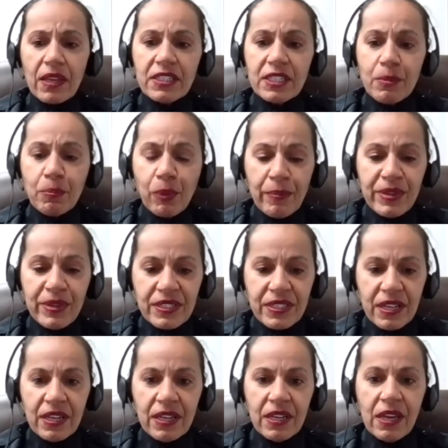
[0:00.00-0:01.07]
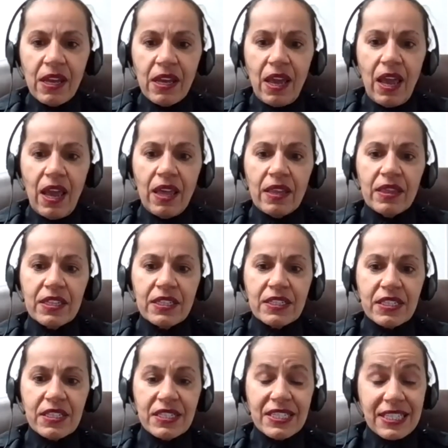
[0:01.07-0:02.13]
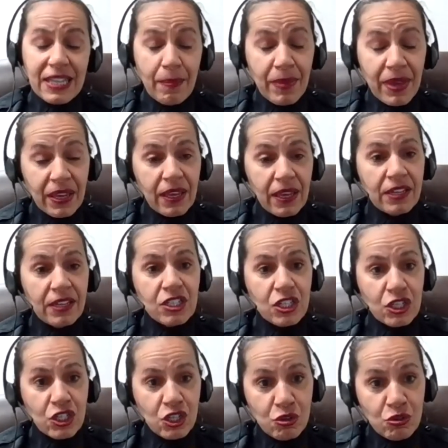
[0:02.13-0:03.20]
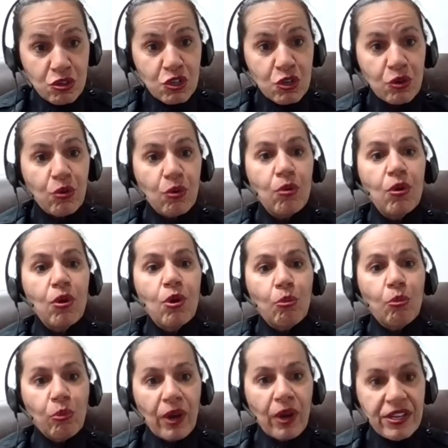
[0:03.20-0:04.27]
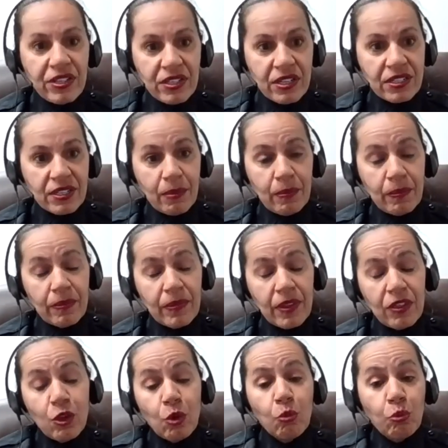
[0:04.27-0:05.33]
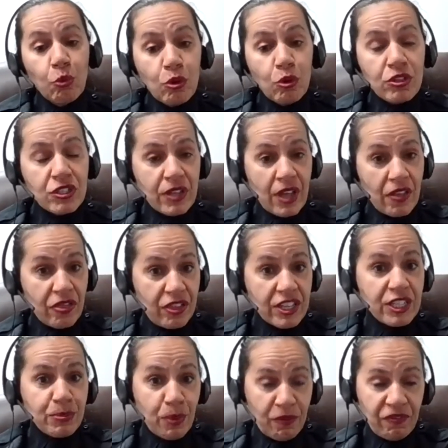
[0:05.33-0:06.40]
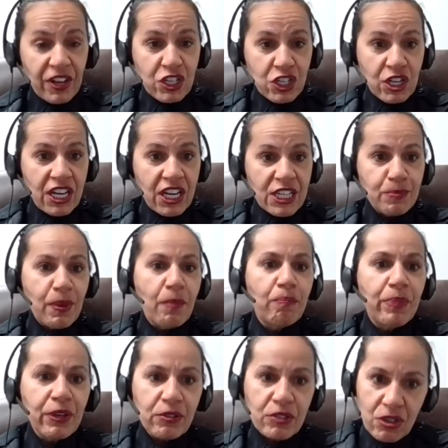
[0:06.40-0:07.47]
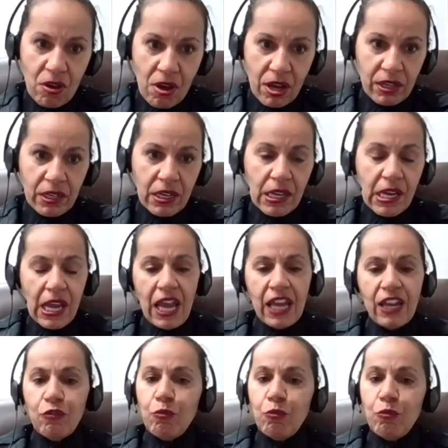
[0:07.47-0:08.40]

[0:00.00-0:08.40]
supremacy and the systemic institutional racism, the roots that this profession has been built on. And